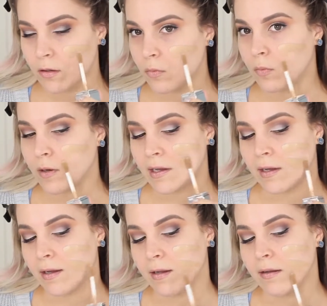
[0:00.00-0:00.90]

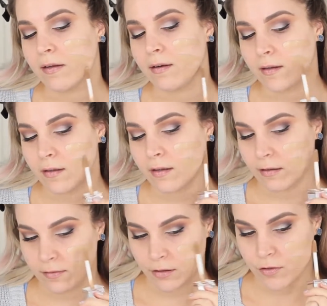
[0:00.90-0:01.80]
when
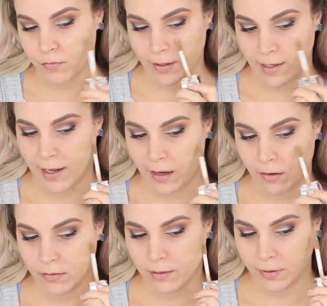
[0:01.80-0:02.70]
it starts running out,